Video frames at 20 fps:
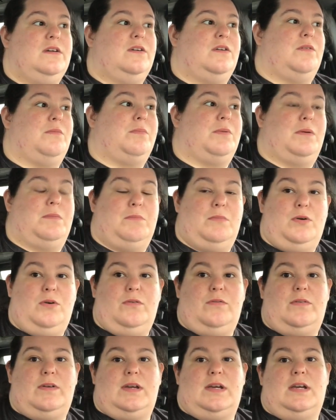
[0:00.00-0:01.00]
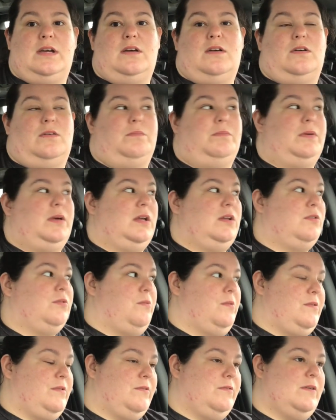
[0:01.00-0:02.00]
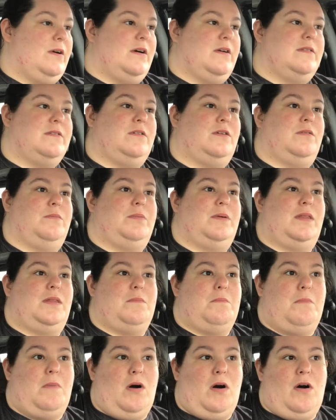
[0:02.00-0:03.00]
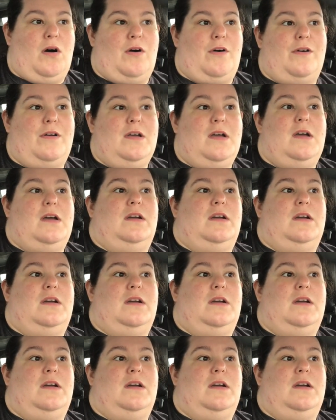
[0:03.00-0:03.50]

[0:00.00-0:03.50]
Could be a movie, could be Toys R Us, could be the mall.